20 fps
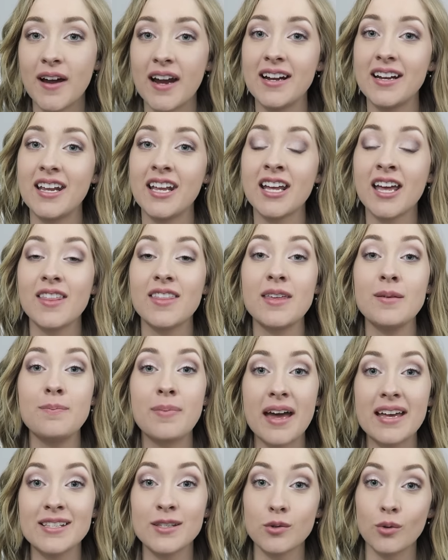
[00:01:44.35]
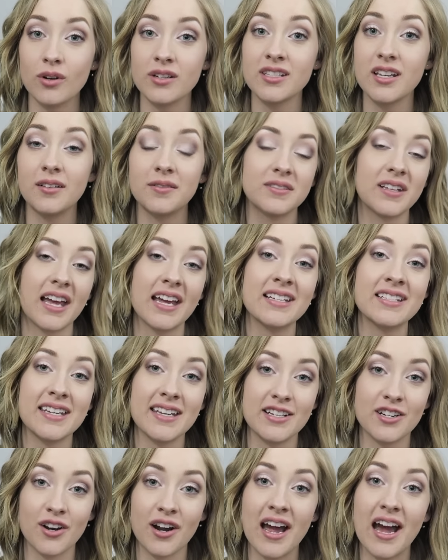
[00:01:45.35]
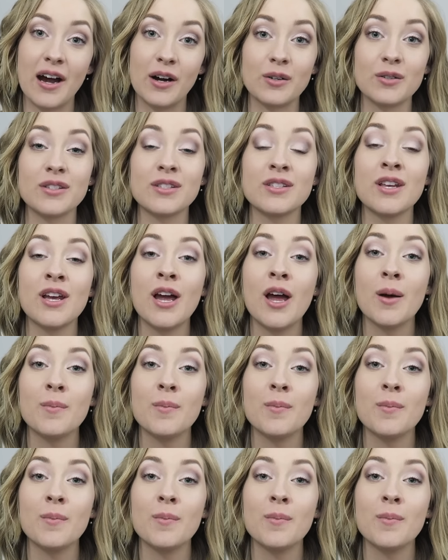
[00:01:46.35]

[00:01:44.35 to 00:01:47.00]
finding the best source of light in your house.